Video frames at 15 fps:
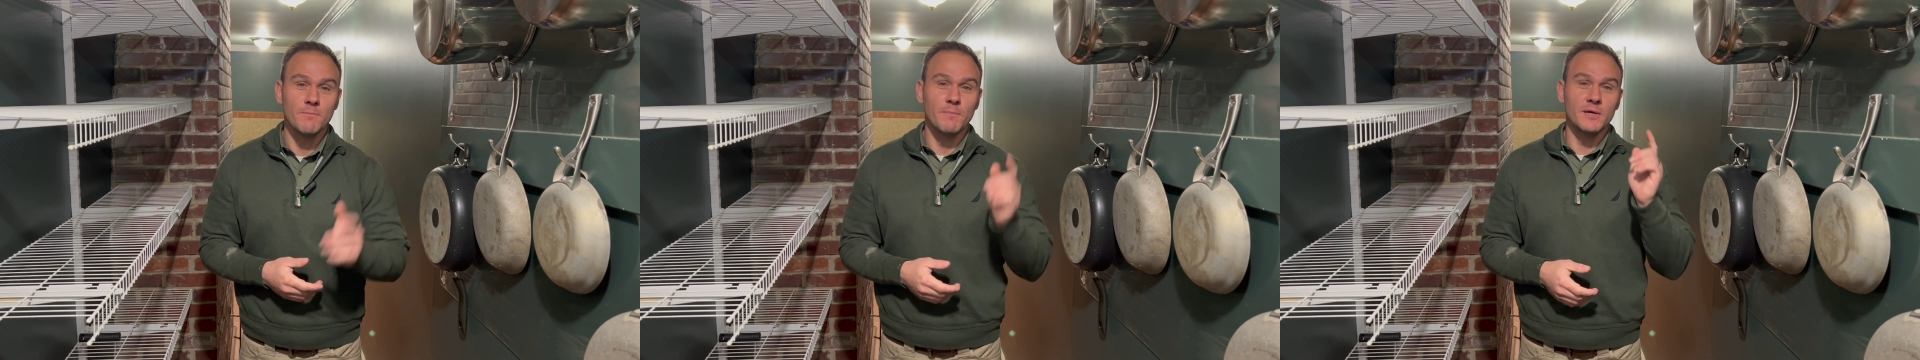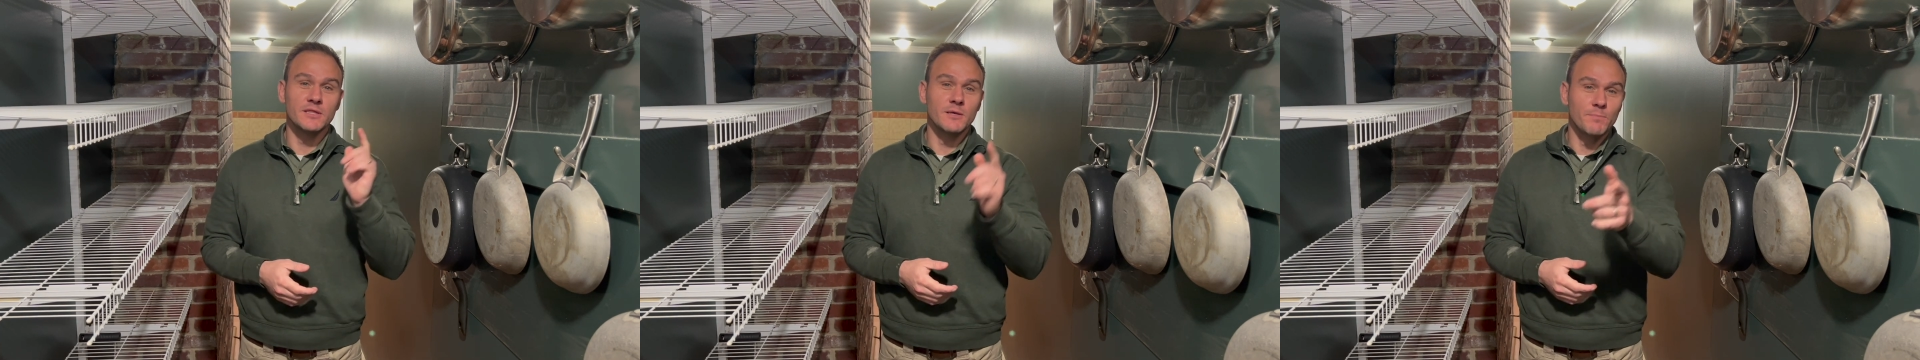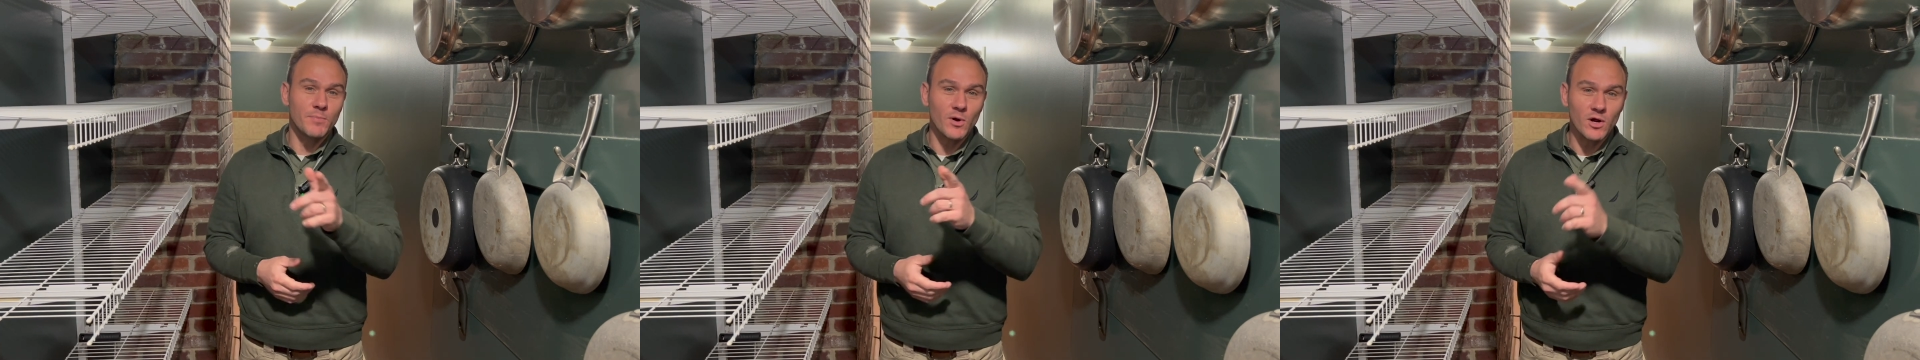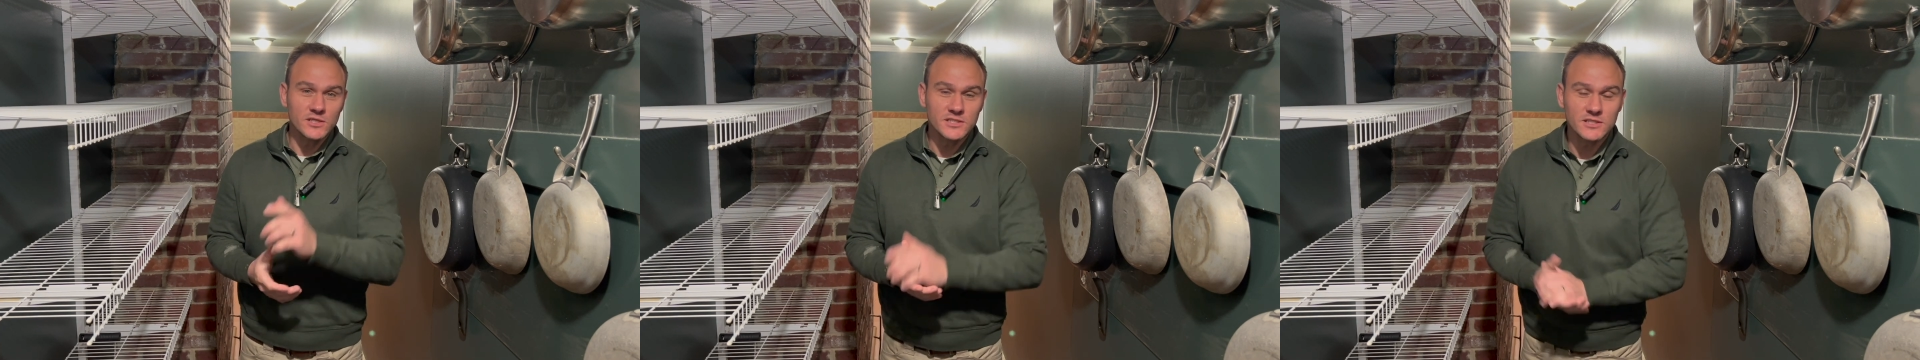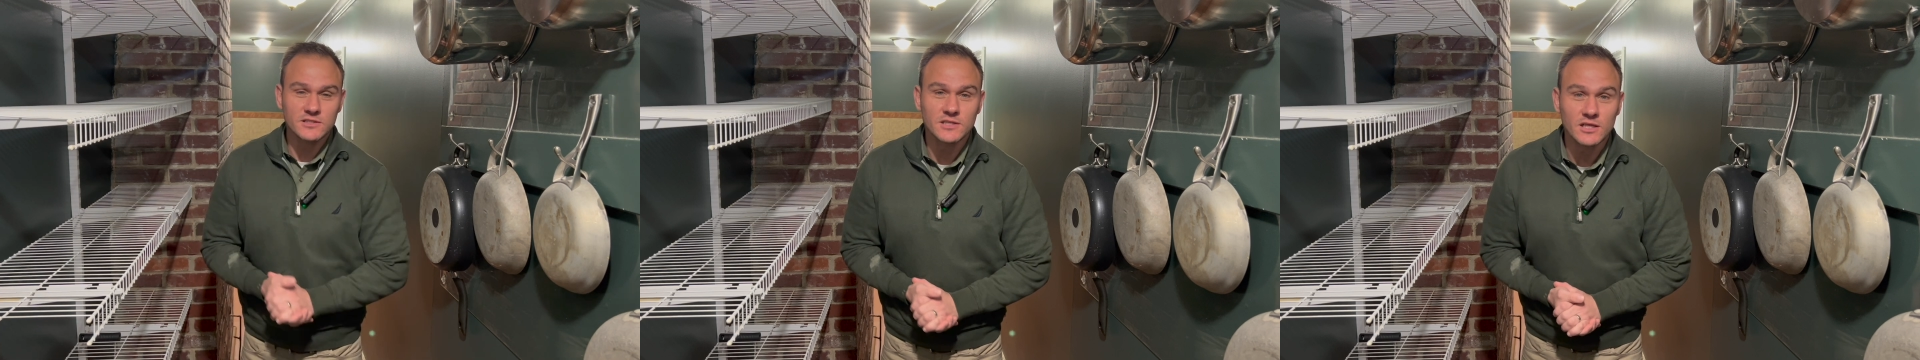But the
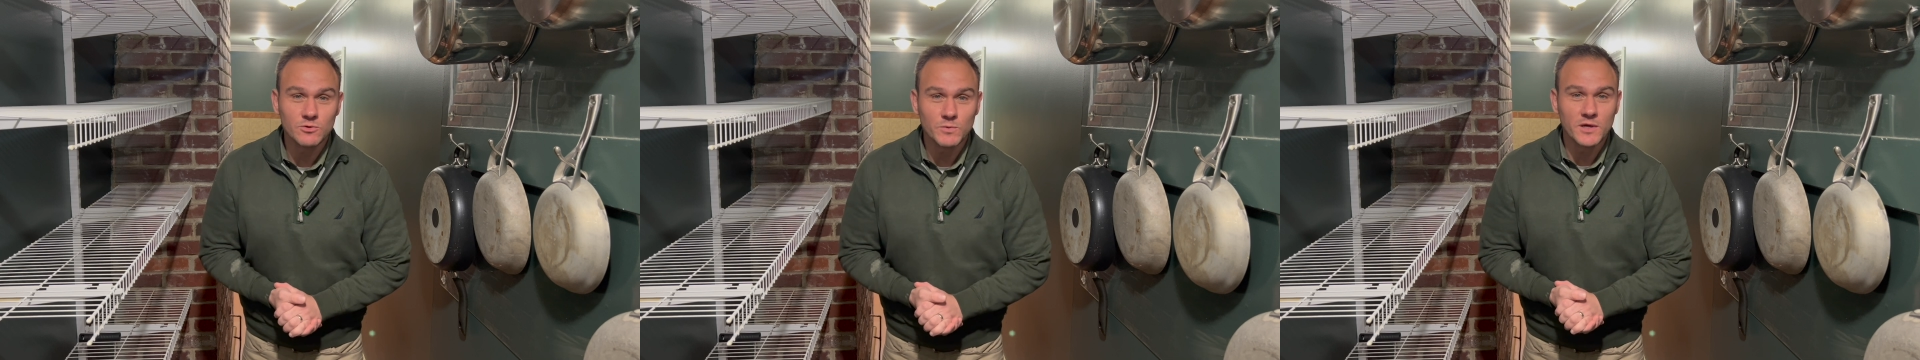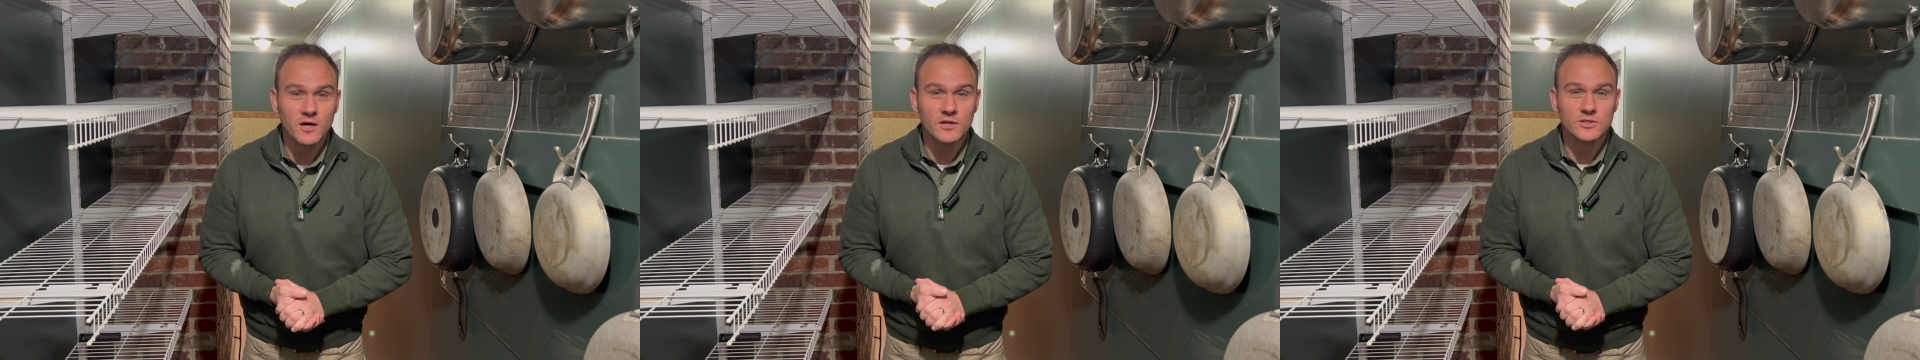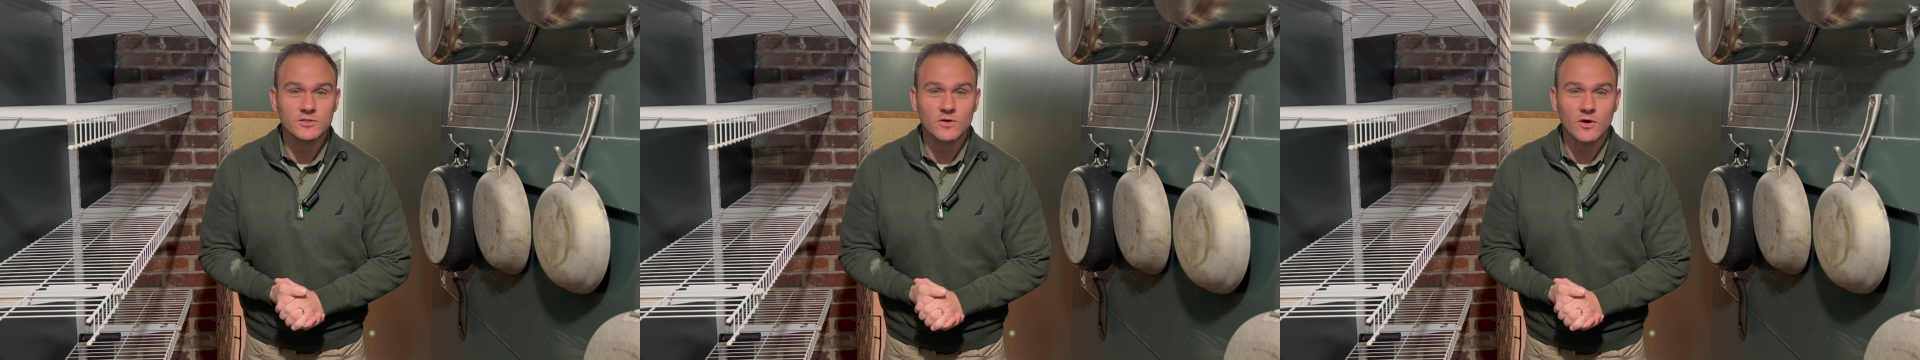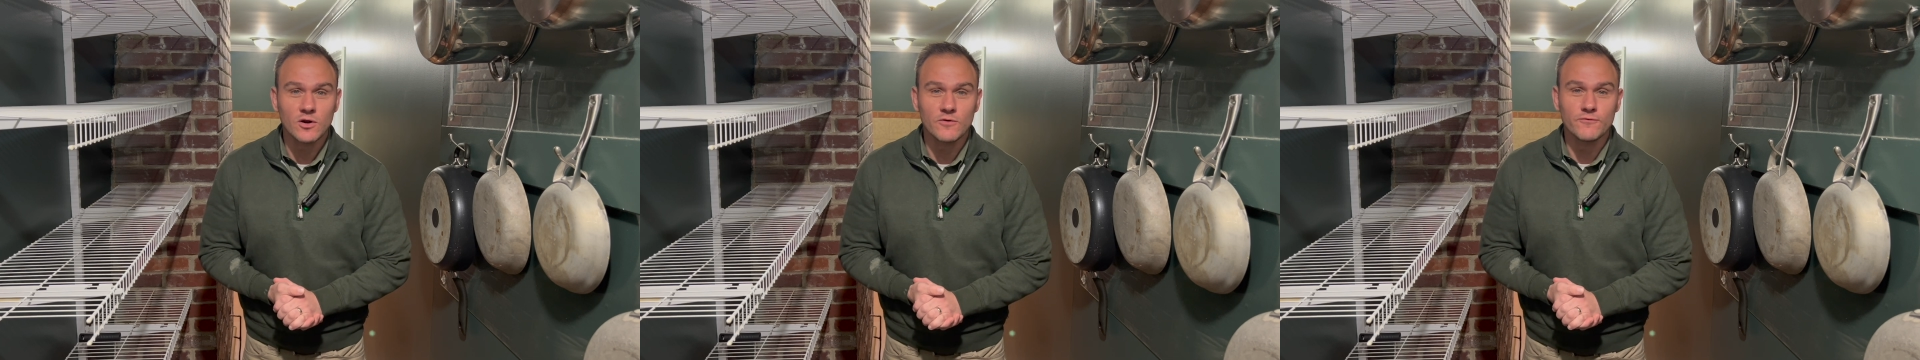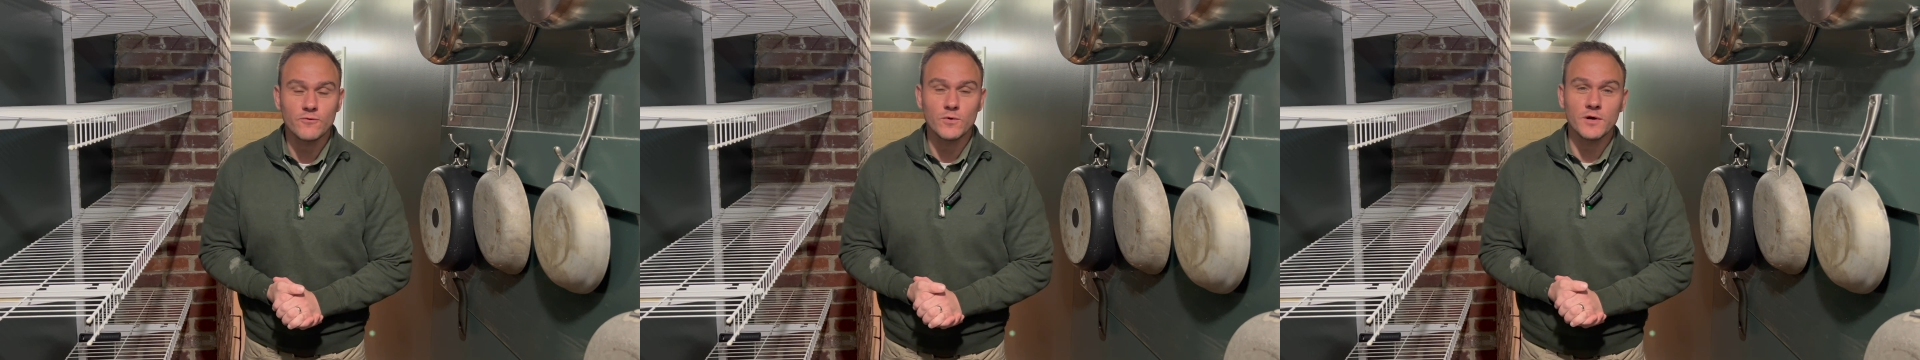project that we're going to start
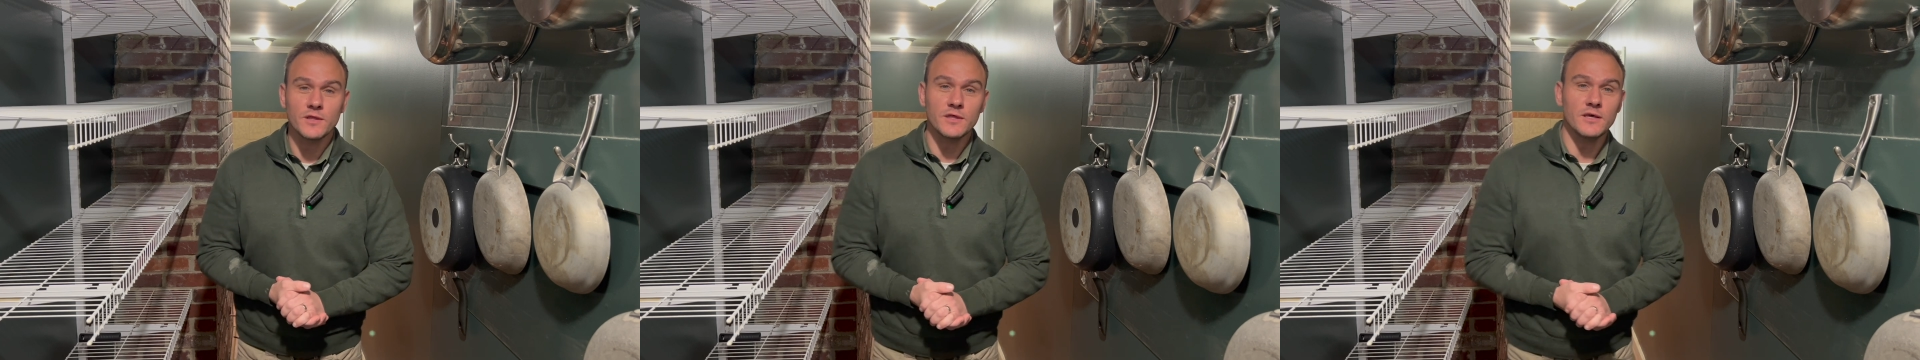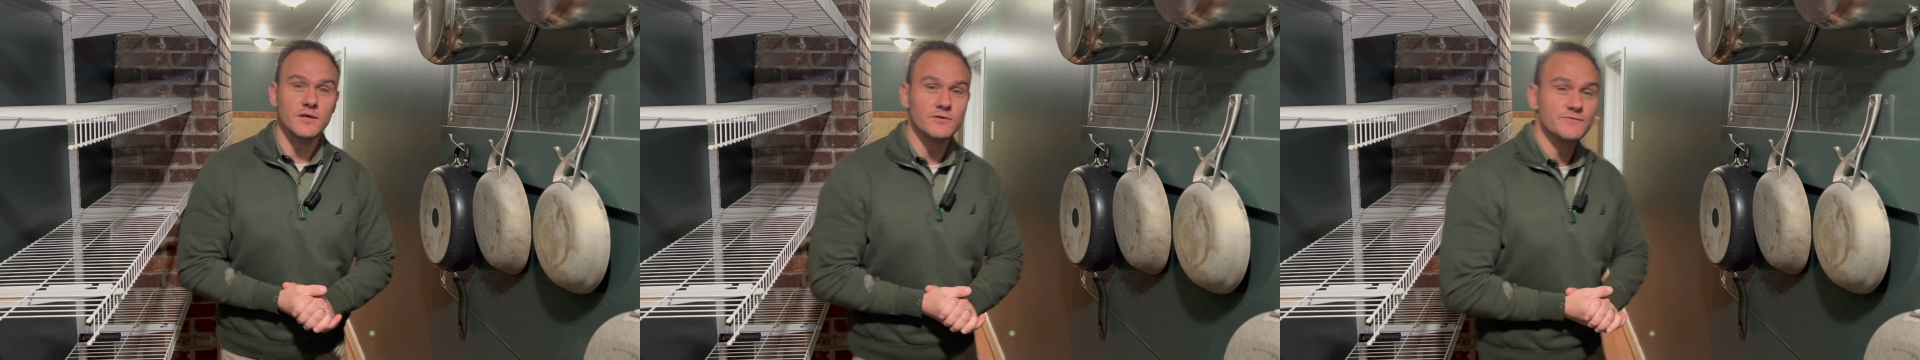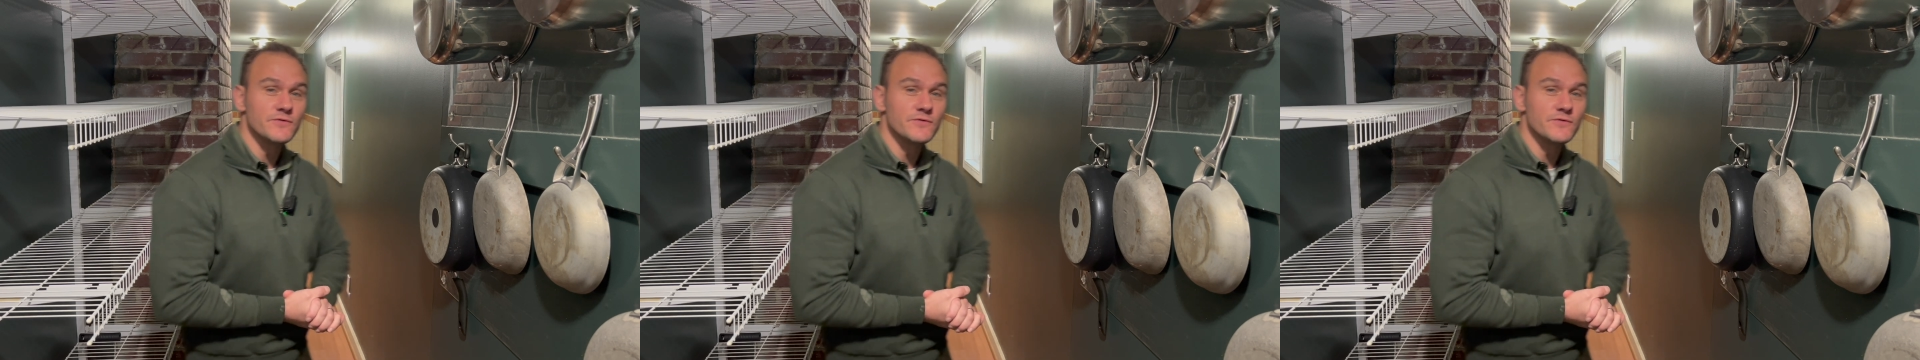off with is,